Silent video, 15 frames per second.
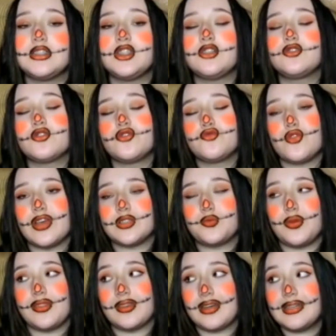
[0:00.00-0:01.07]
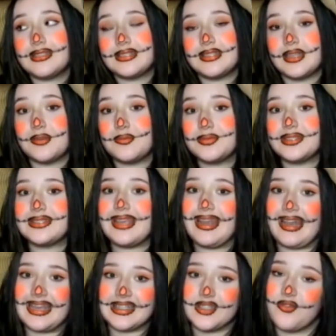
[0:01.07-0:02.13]
Children dress with costumes
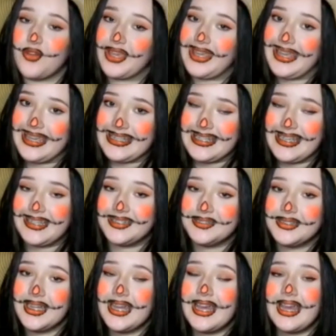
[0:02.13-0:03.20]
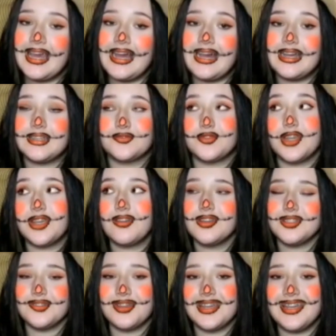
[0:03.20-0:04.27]
and ask for candy. Trick
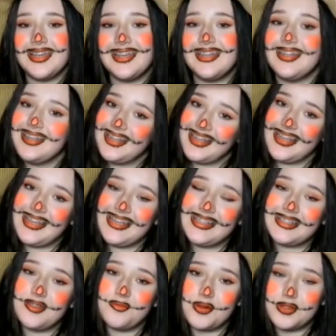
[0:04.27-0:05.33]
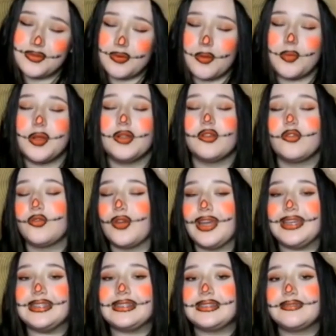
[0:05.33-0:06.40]
or treat is the most popular
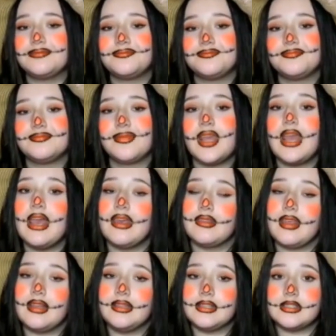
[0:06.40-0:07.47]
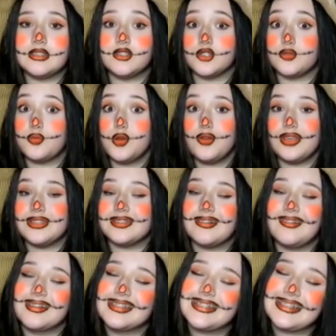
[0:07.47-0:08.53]
phrase. They listen to spooky
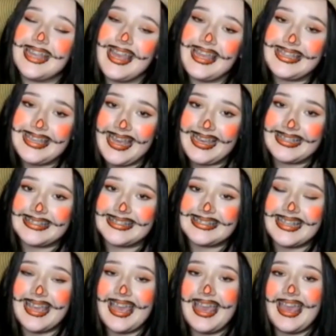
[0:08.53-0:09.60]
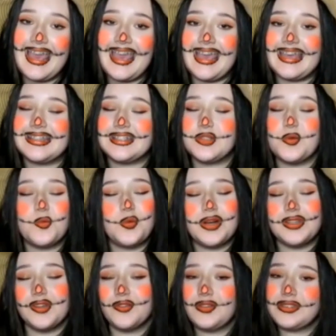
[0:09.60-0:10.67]
songs and dance. It's a
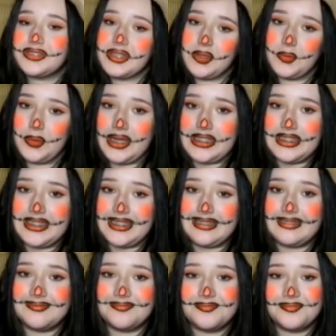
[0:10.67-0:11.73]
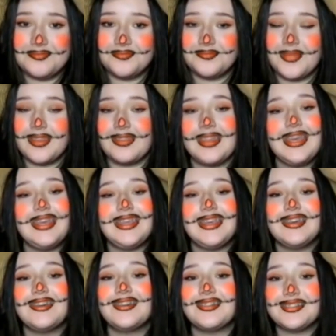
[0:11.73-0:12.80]
wonderful celebration.
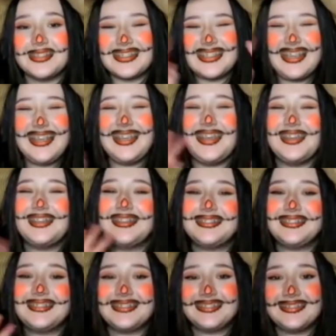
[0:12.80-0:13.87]
Thank you. See you.